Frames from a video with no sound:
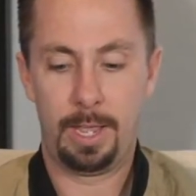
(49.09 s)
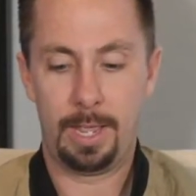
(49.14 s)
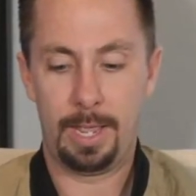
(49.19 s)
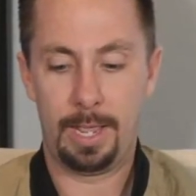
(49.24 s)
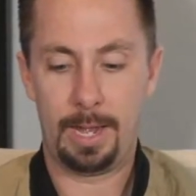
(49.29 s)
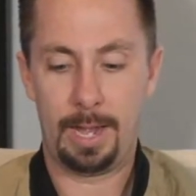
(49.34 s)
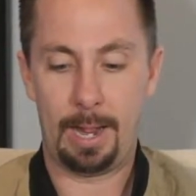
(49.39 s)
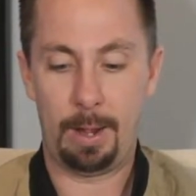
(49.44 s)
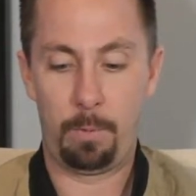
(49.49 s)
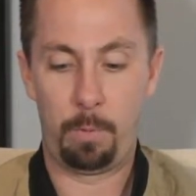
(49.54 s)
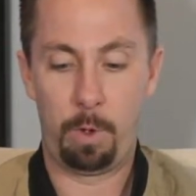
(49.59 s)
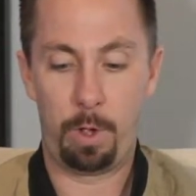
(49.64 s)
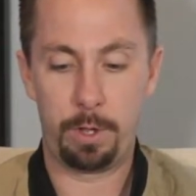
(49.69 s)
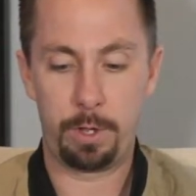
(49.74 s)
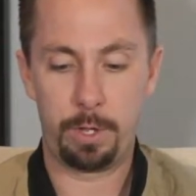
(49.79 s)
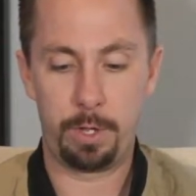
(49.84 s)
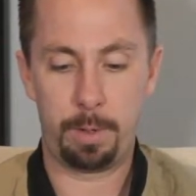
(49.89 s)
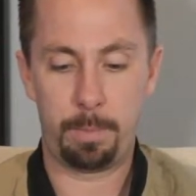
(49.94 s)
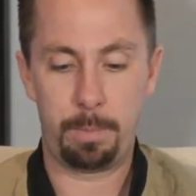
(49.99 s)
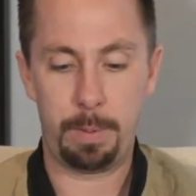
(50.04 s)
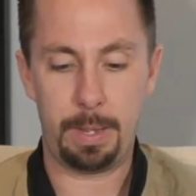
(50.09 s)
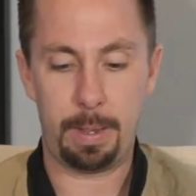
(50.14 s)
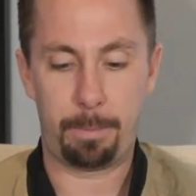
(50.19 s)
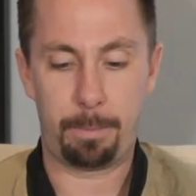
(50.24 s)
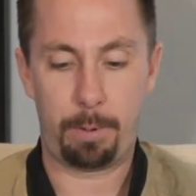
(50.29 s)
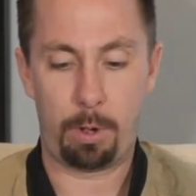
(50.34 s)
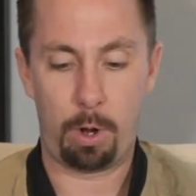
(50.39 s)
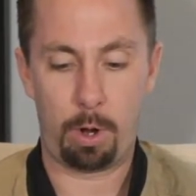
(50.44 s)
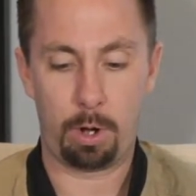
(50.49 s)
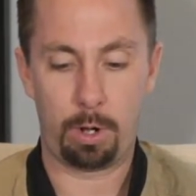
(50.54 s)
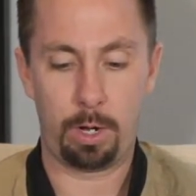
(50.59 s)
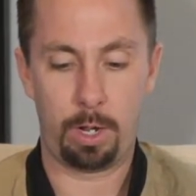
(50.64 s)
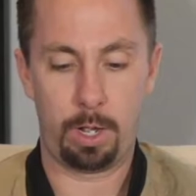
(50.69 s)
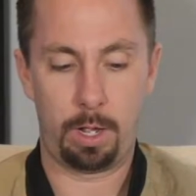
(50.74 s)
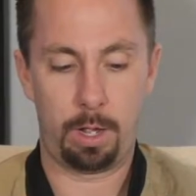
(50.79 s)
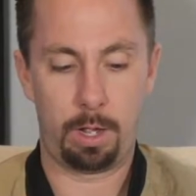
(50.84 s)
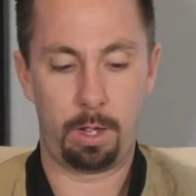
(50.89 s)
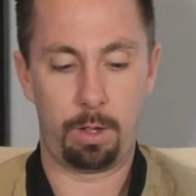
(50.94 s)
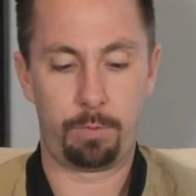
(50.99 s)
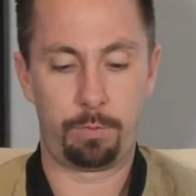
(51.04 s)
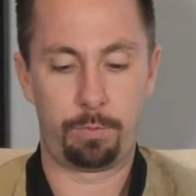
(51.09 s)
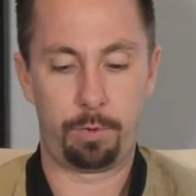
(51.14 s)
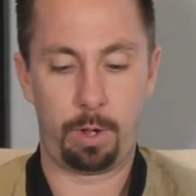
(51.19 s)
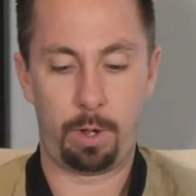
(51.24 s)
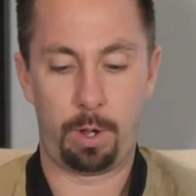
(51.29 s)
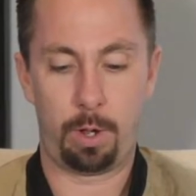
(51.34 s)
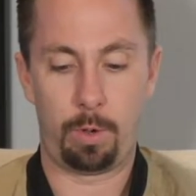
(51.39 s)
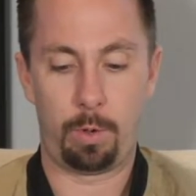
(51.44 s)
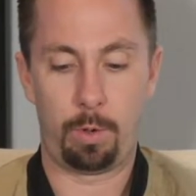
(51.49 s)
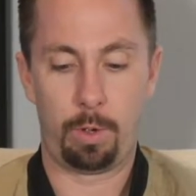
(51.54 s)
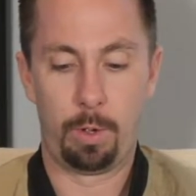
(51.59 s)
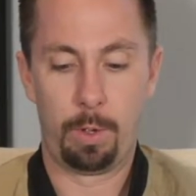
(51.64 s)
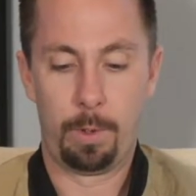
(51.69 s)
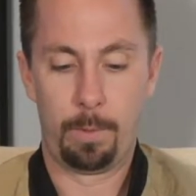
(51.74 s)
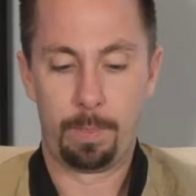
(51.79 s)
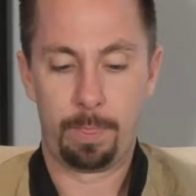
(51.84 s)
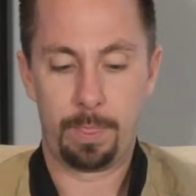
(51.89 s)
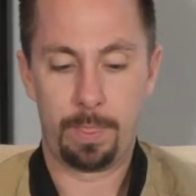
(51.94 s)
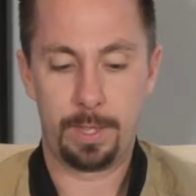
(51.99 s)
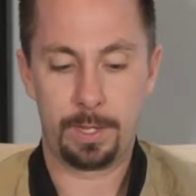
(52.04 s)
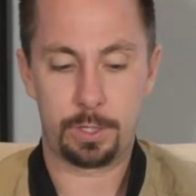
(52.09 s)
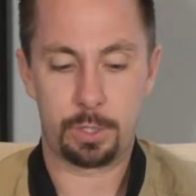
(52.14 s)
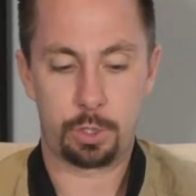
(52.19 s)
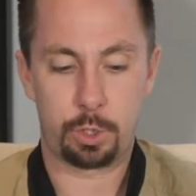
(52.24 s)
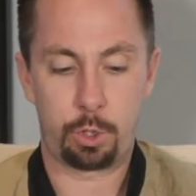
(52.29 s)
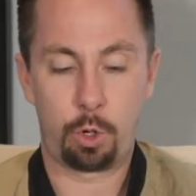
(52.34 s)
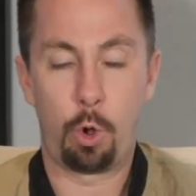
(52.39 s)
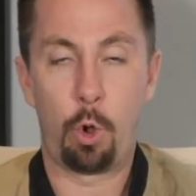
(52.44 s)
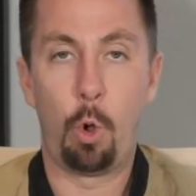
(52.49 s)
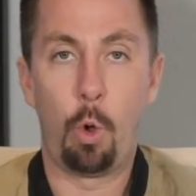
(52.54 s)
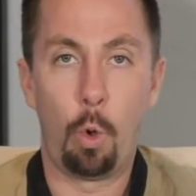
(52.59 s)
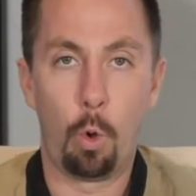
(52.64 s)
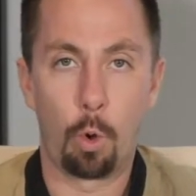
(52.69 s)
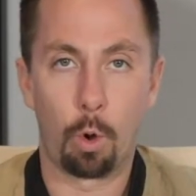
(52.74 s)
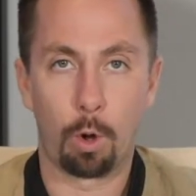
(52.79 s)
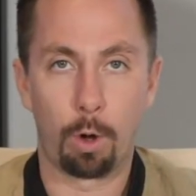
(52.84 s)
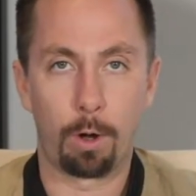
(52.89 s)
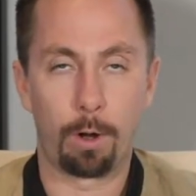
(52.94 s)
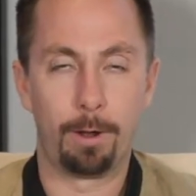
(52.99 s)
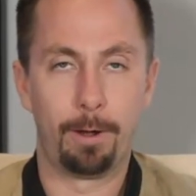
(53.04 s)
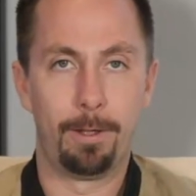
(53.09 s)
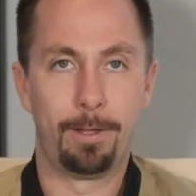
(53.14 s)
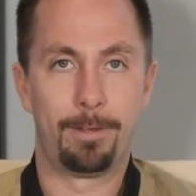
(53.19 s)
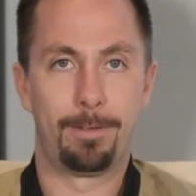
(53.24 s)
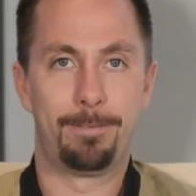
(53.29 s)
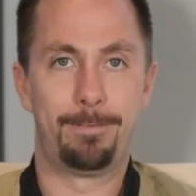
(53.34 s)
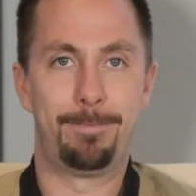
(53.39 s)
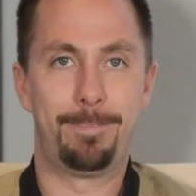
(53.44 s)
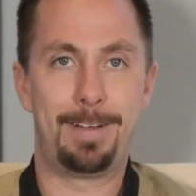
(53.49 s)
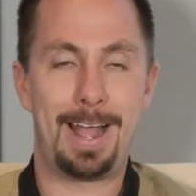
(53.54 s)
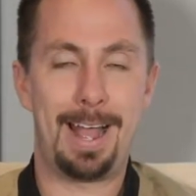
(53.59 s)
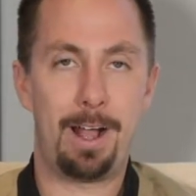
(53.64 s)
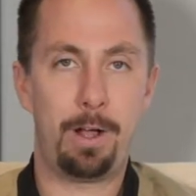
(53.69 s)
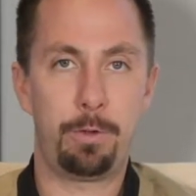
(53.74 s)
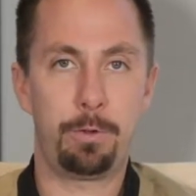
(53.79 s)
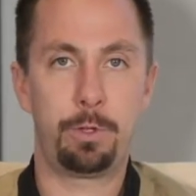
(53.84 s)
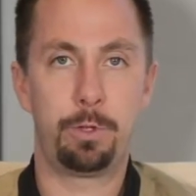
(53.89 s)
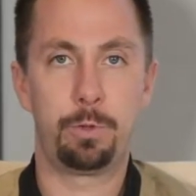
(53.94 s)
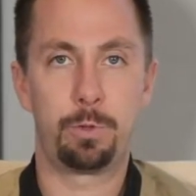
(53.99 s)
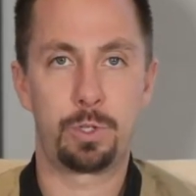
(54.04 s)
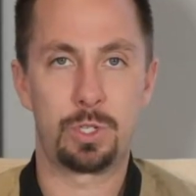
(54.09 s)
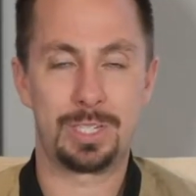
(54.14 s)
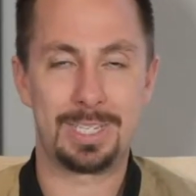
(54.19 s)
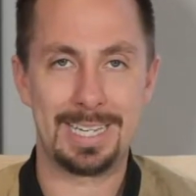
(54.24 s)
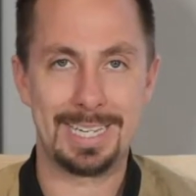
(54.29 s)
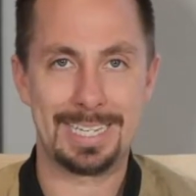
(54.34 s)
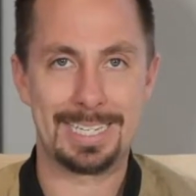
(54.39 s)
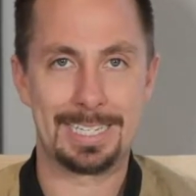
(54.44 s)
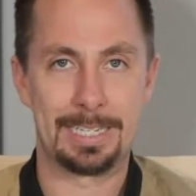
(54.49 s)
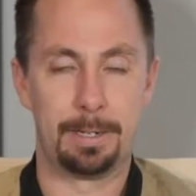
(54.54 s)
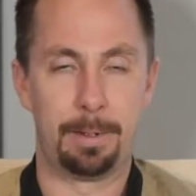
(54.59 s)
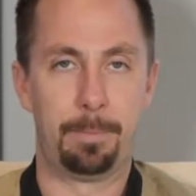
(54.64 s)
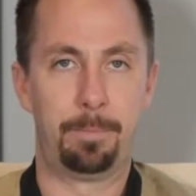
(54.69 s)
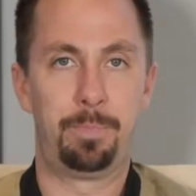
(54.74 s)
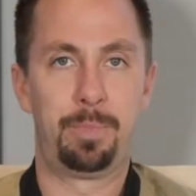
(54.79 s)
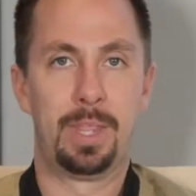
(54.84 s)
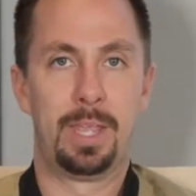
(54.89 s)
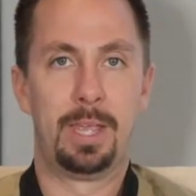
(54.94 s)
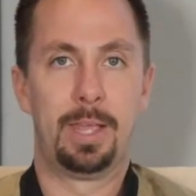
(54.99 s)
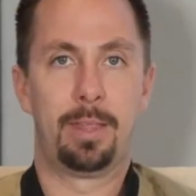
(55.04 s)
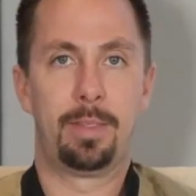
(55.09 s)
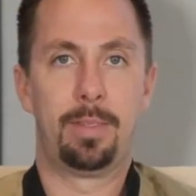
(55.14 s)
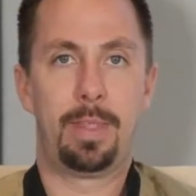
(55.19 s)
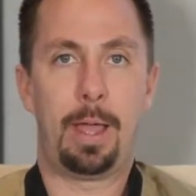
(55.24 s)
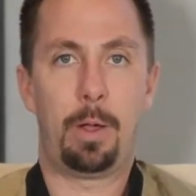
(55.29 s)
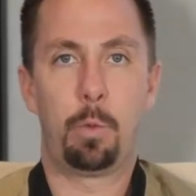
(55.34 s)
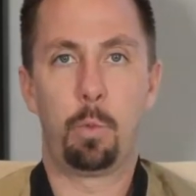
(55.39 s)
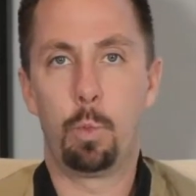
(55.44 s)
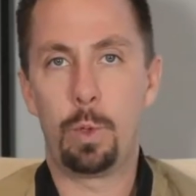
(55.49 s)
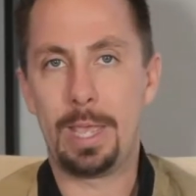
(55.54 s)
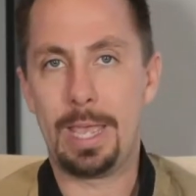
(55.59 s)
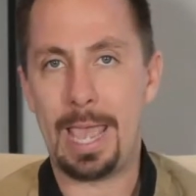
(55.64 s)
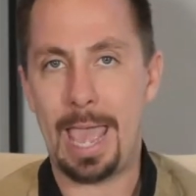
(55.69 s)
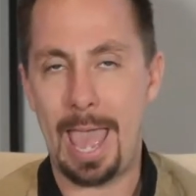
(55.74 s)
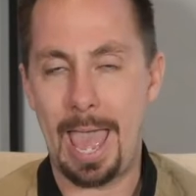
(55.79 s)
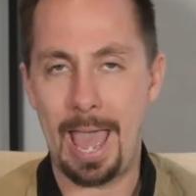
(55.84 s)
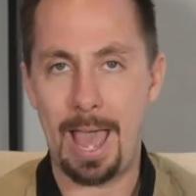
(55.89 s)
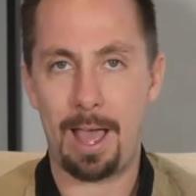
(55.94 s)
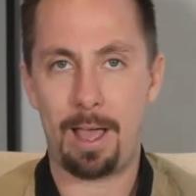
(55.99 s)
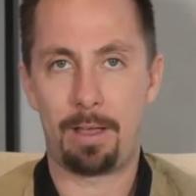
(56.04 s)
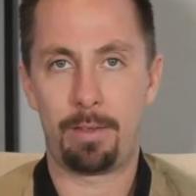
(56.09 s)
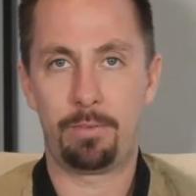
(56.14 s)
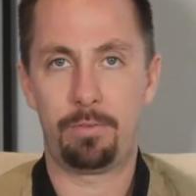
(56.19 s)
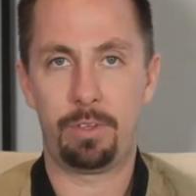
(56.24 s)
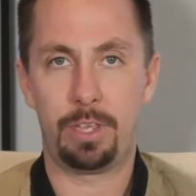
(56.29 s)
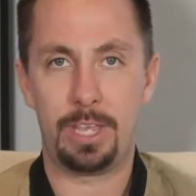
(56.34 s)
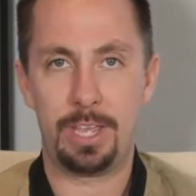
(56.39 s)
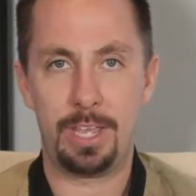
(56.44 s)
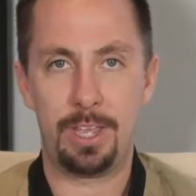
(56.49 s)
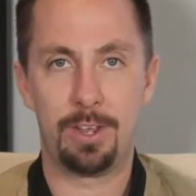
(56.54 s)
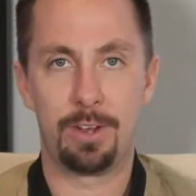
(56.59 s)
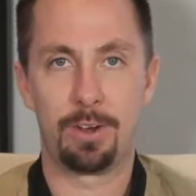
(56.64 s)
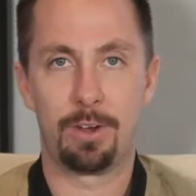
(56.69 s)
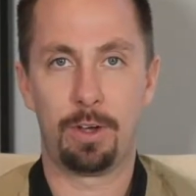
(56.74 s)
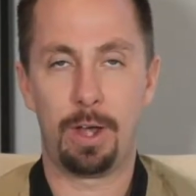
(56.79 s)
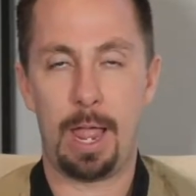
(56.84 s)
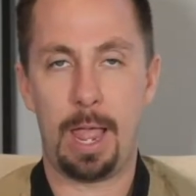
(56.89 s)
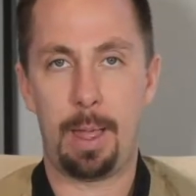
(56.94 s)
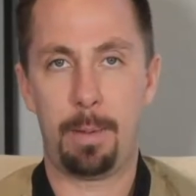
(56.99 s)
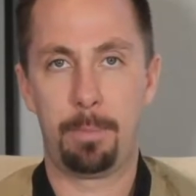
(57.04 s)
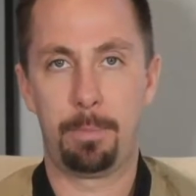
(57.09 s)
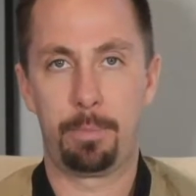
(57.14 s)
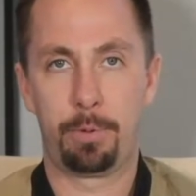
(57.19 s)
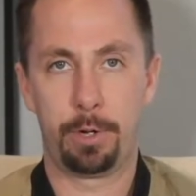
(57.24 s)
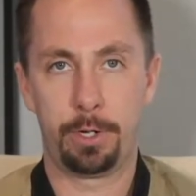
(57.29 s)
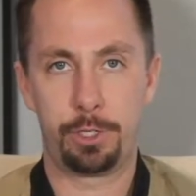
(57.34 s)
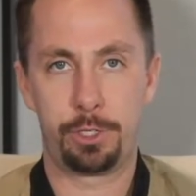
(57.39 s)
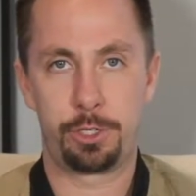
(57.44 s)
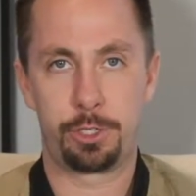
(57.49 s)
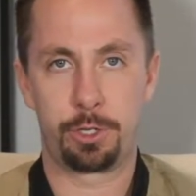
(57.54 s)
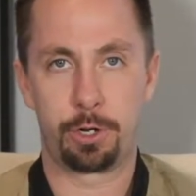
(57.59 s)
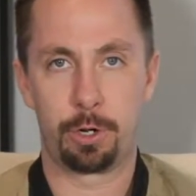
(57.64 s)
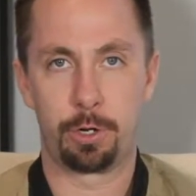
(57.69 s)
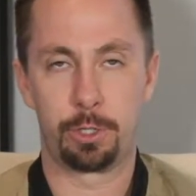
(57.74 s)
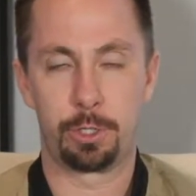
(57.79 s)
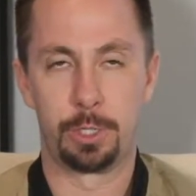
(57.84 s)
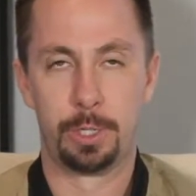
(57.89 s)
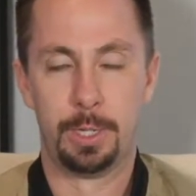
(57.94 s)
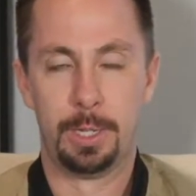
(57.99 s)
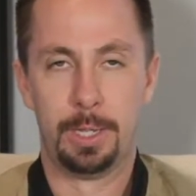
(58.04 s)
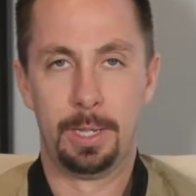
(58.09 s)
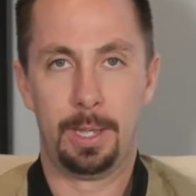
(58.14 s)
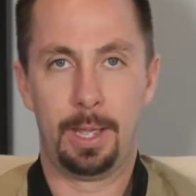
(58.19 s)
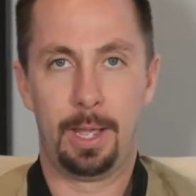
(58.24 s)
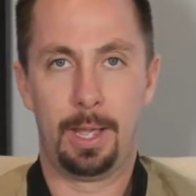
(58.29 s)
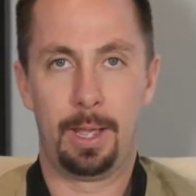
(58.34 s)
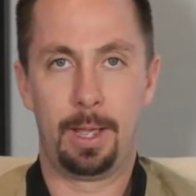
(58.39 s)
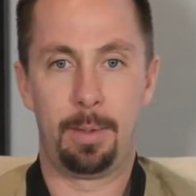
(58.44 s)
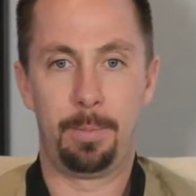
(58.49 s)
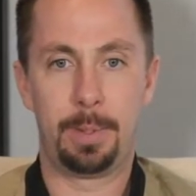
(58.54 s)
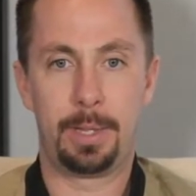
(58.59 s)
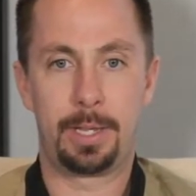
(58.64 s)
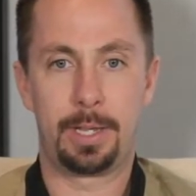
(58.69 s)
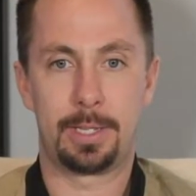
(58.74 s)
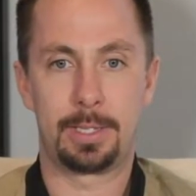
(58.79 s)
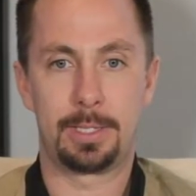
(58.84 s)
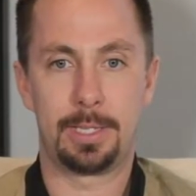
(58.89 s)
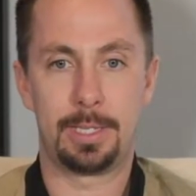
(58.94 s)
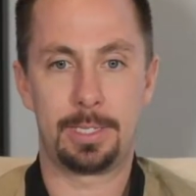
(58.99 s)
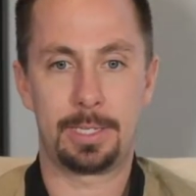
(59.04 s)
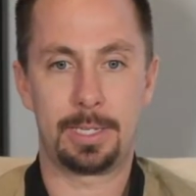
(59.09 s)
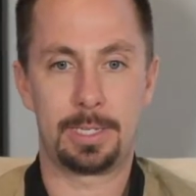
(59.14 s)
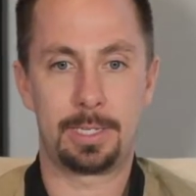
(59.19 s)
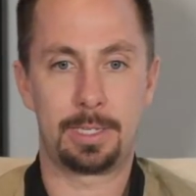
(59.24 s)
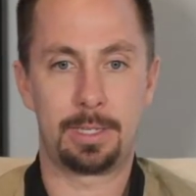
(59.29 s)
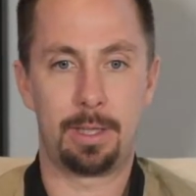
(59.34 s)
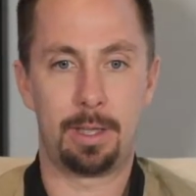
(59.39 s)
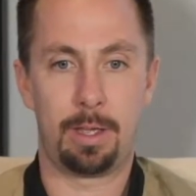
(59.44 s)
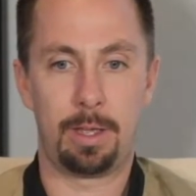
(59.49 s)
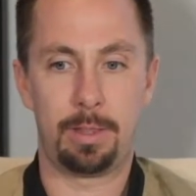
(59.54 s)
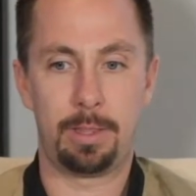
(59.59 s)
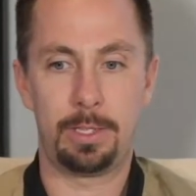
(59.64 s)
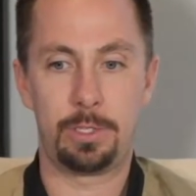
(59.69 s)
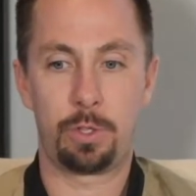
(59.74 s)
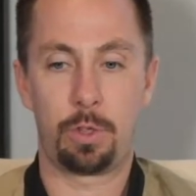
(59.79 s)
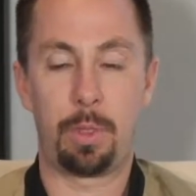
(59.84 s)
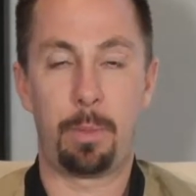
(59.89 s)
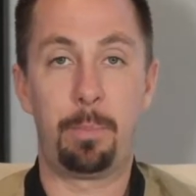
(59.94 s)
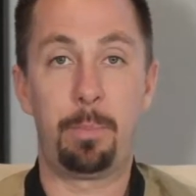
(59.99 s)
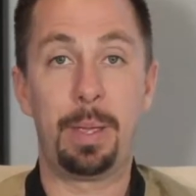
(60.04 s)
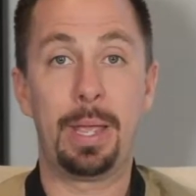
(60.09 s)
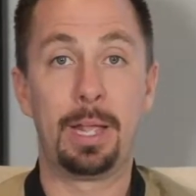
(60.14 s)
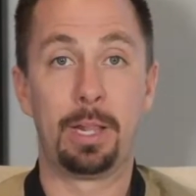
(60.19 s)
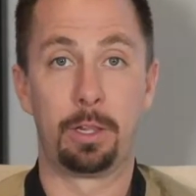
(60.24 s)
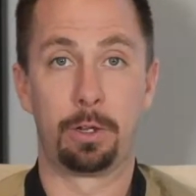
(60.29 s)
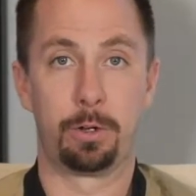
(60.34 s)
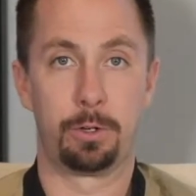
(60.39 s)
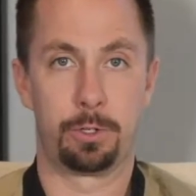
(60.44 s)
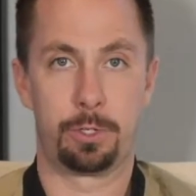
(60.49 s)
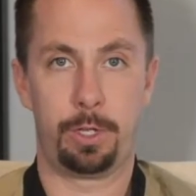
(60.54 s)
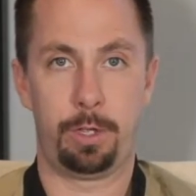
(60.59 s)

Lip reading: And I want you to be a part of this core value system that we have here at Bridge Church, because these are the pillars,